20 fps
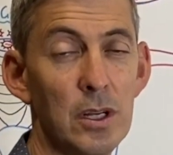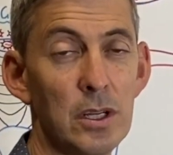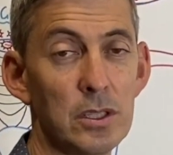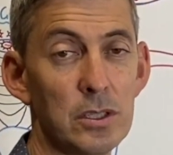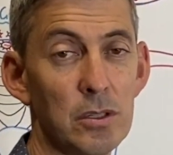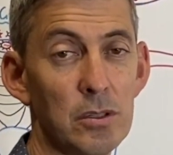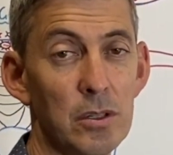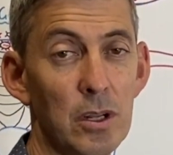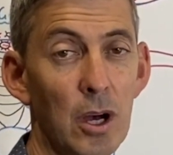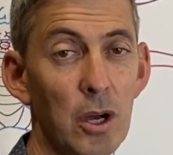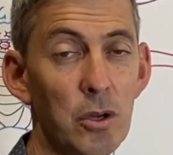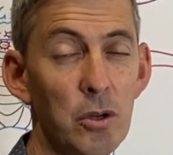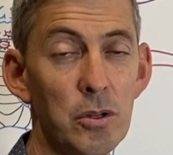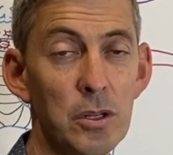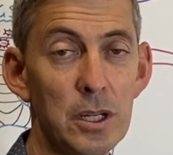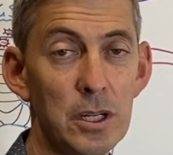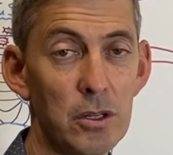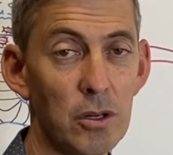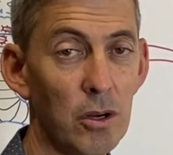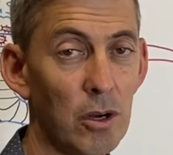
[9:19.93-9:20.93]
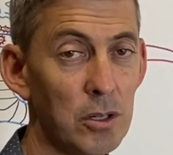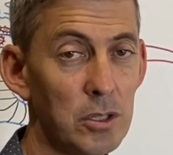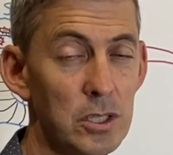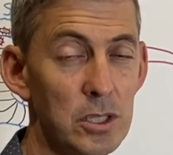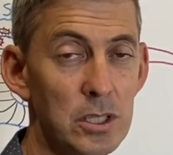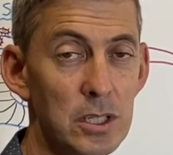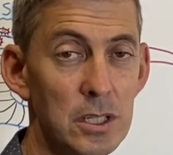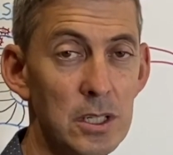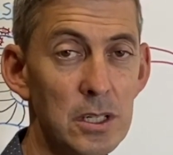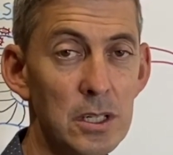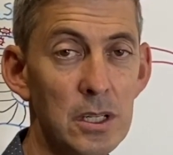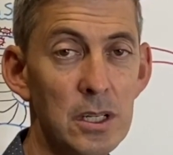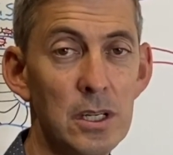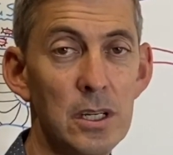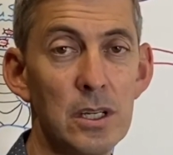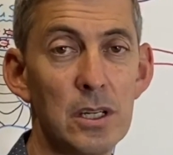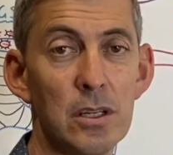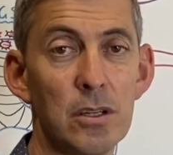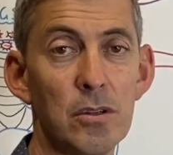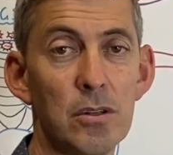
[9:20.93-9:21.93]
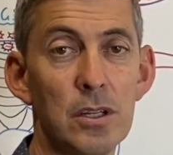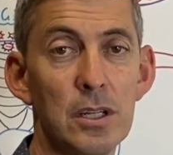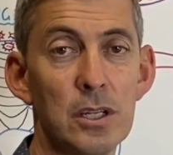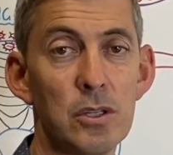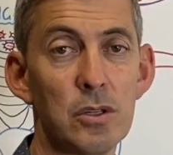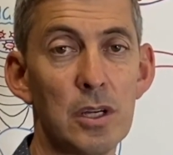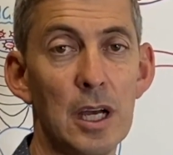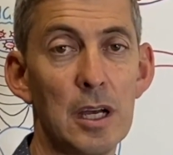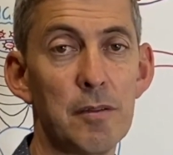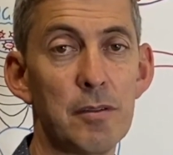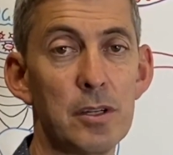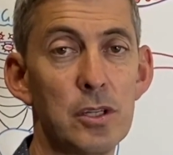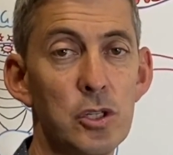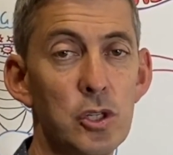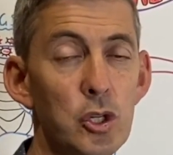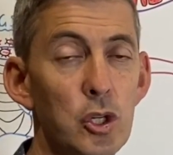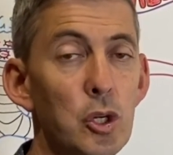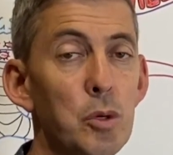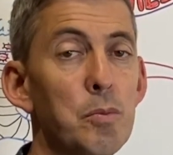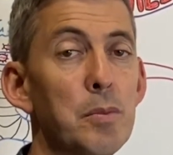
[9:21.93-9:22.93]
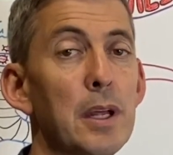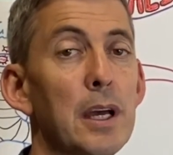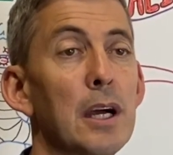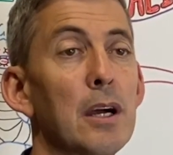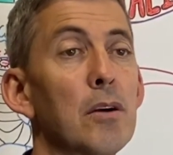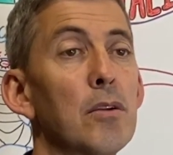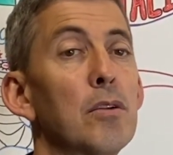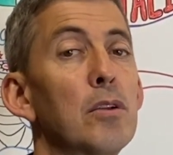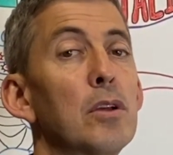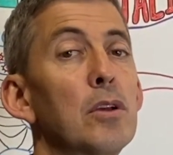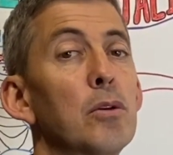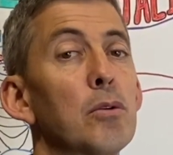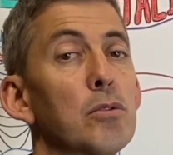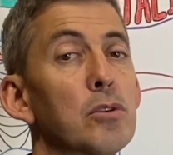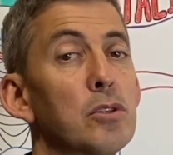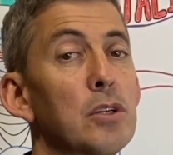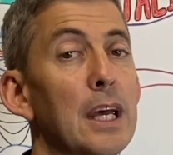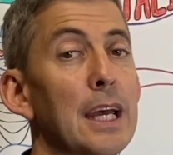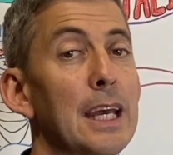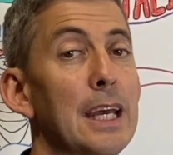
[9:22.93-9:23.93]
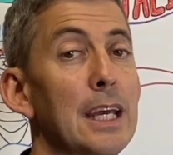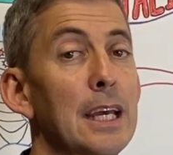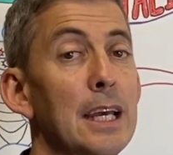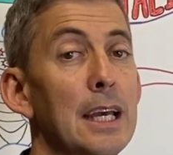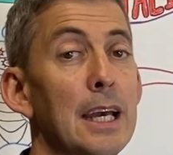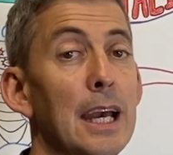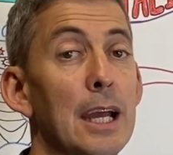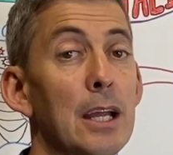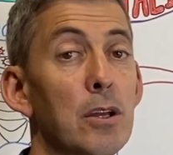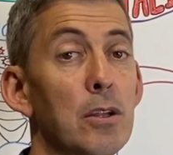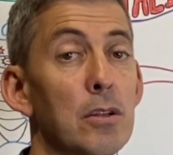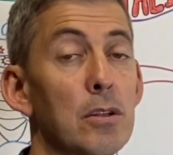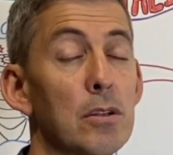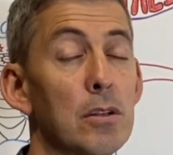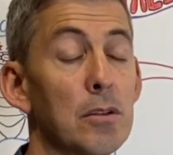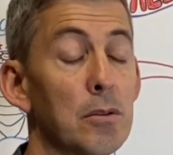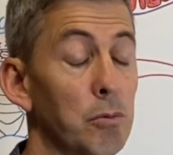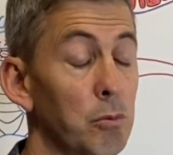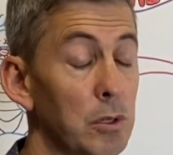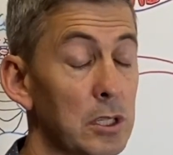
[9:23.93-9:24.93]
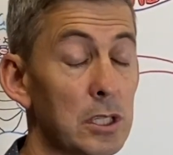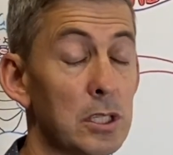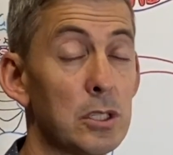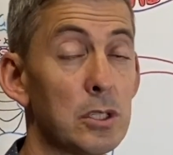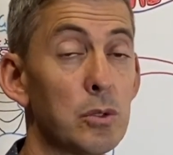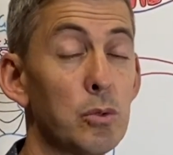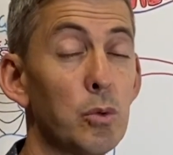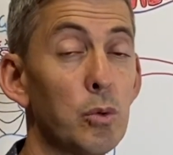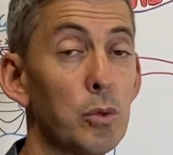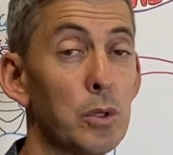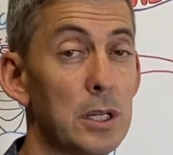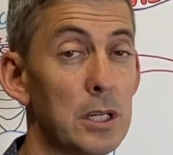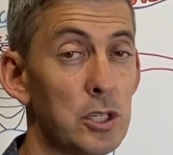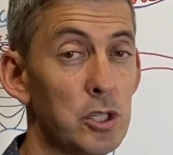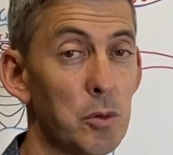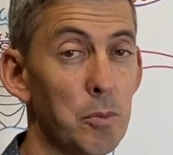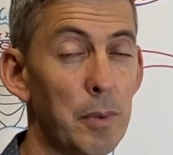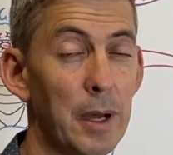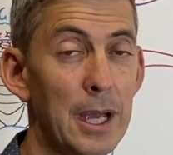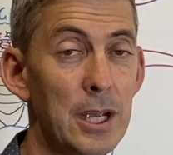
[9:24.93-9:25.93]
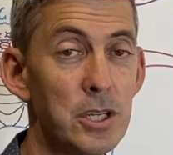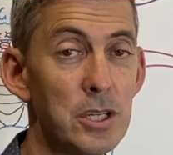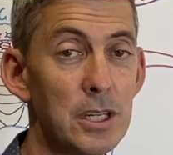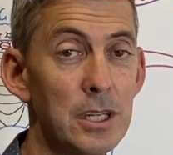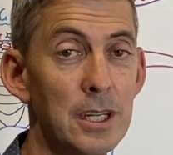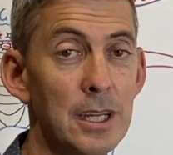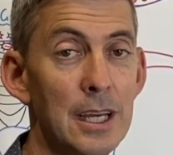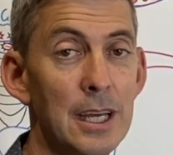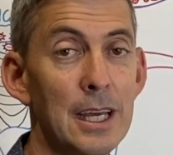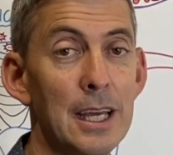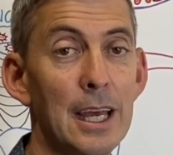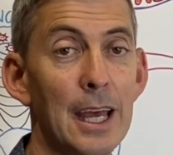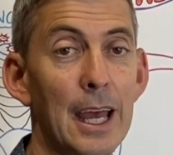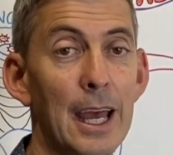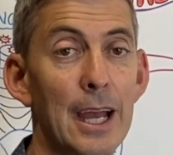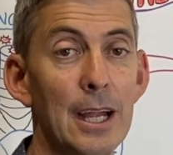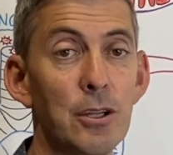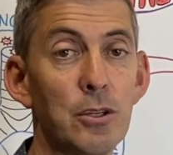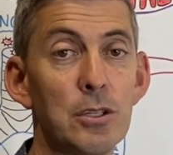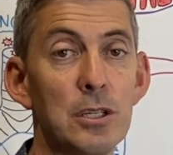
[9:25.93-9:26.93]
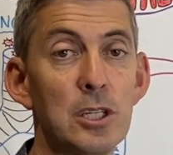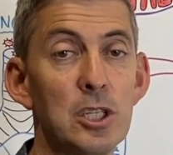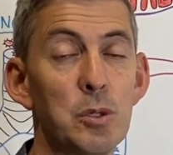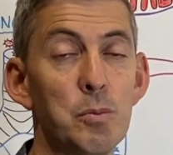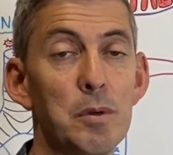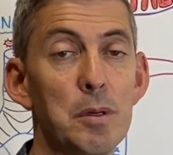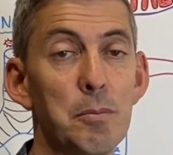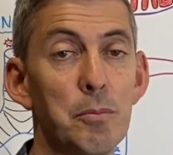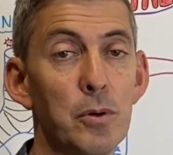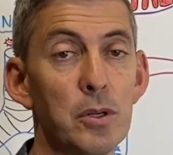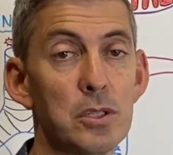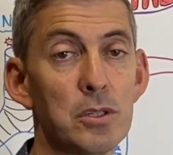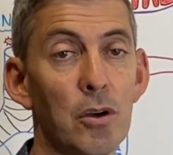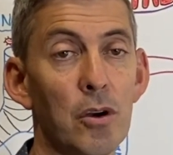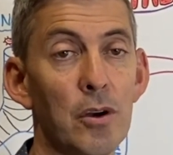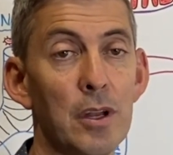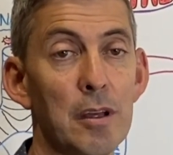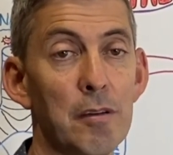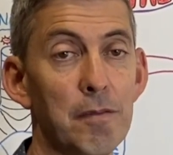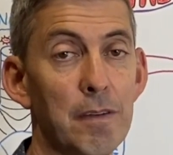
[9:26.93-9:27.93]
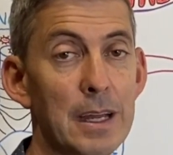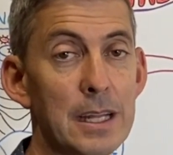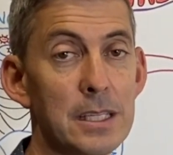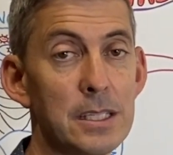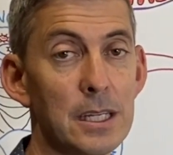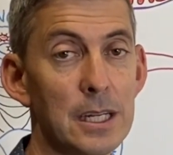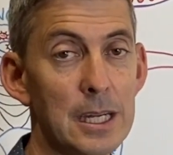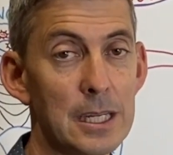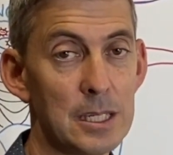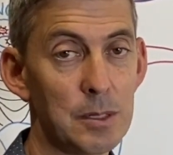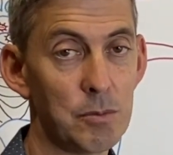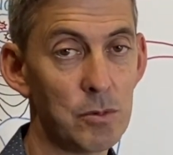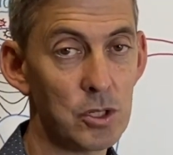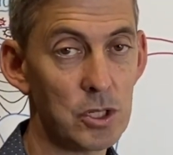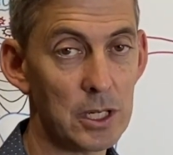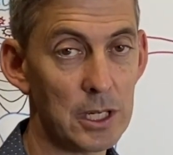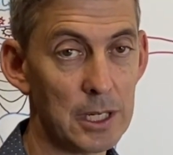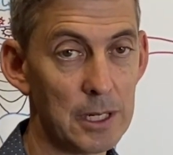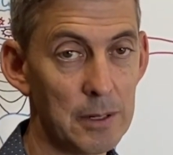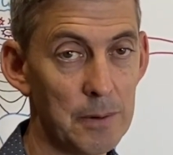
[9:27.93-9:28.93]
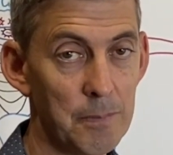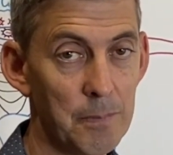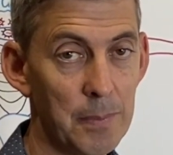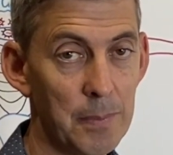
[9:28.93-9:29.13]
So now you need oxygen, you need to have a tube down your trachea, which is called intubation, and you need to be put on a ventilator machine.